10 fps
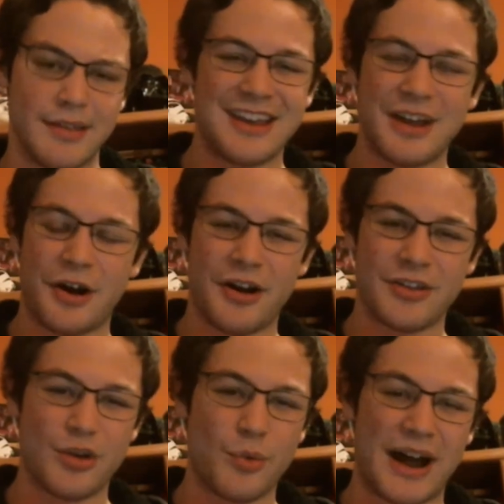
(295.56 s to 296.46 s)

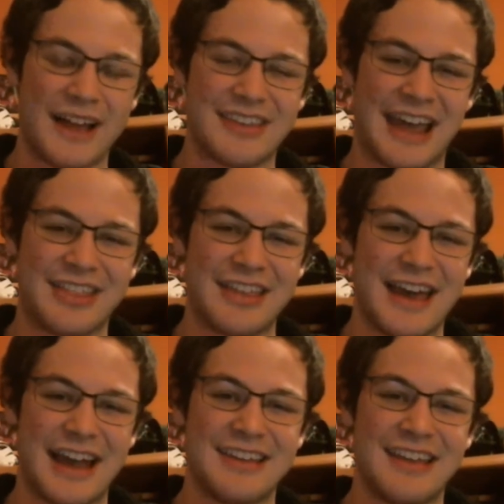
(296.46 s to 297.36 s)
Arthur Watts at the
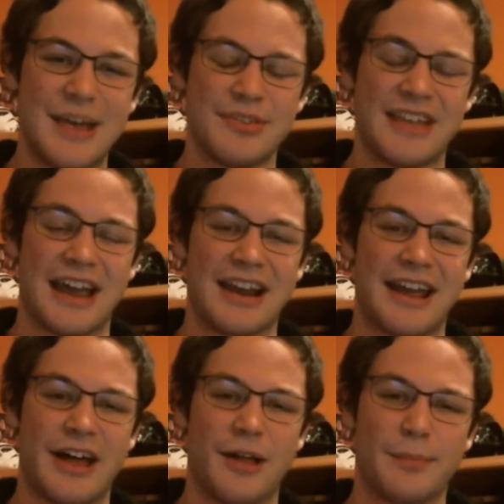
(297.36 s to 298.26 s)
end, he was not going to
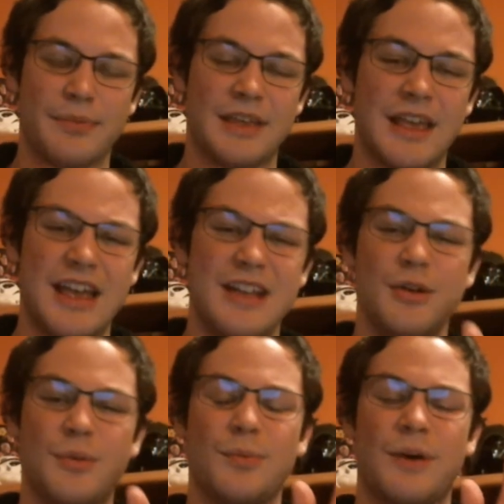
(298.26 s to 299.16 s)
help. He
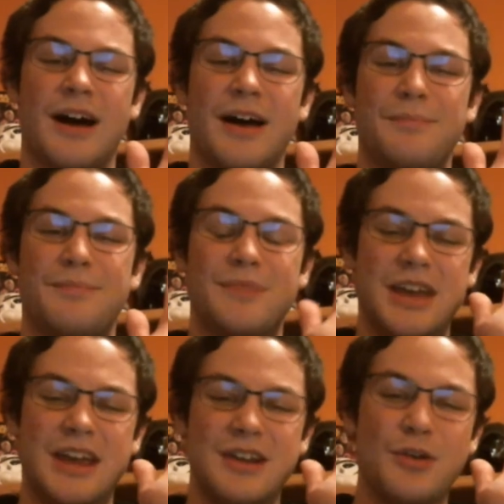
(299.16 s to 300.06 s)
knew
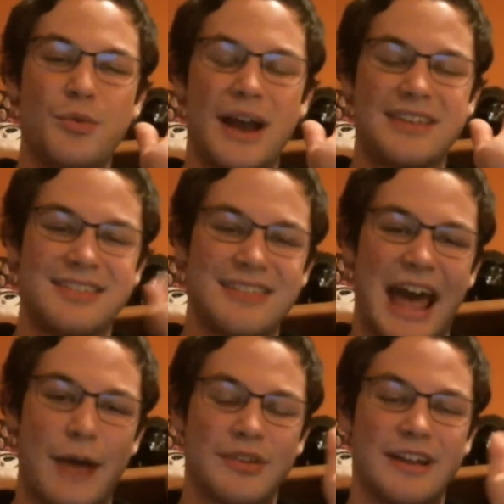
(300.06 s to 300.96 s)
he knew Weiss's dad
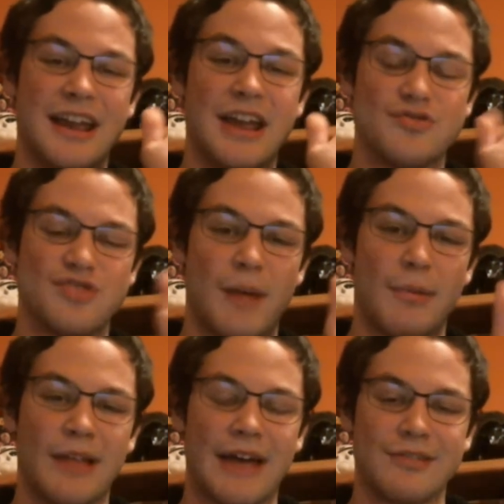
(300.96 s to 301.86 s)
was gonna get in trouble
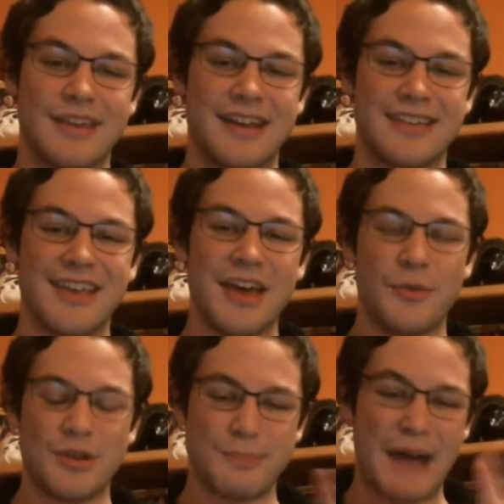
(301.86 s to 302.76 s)
after this.
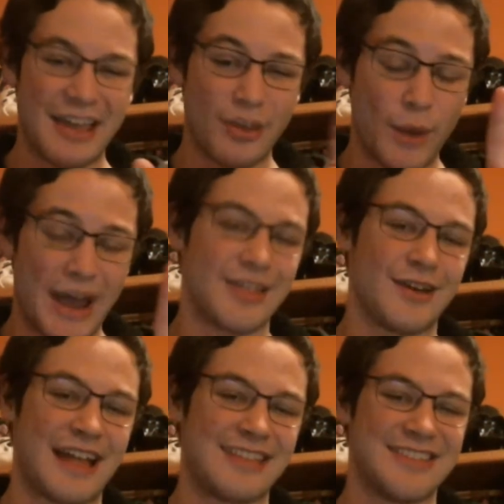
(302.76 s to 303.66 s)
Which, by the way, though,
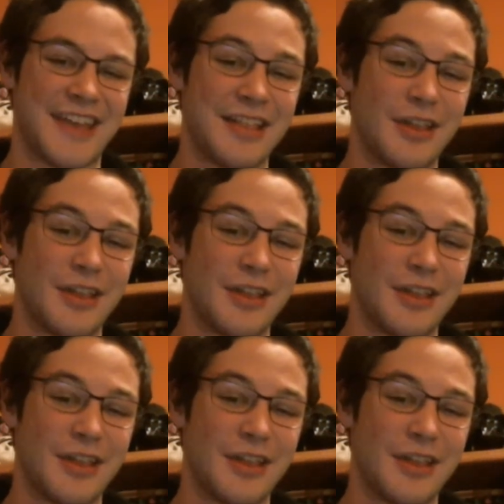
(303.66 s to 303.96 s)
that scene though where